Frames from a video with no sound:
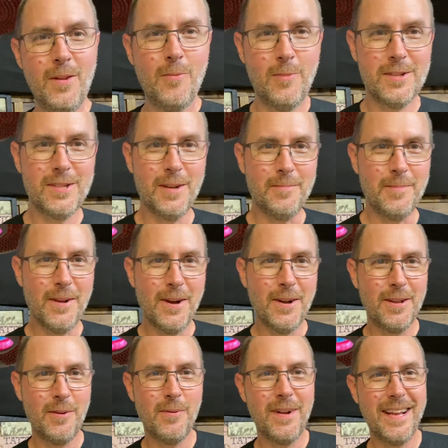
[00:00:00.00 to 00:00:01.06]
What's up, y'all?
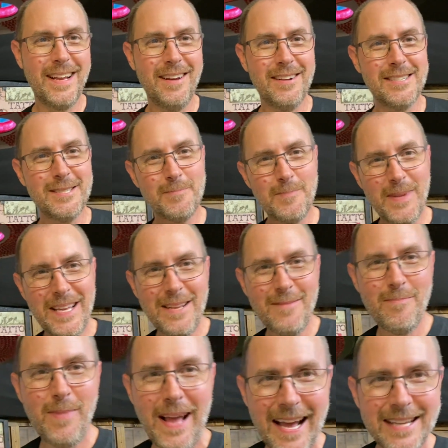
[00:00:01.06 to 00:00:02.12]
You want to hear a speed
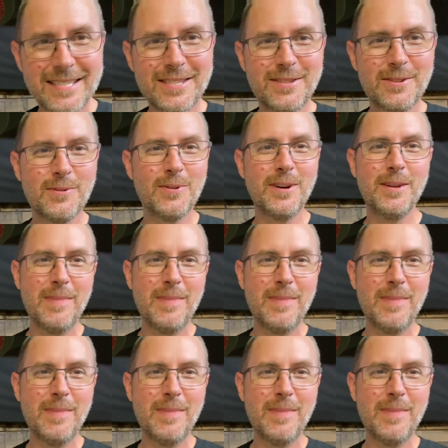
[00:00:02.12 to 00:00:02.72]
bag story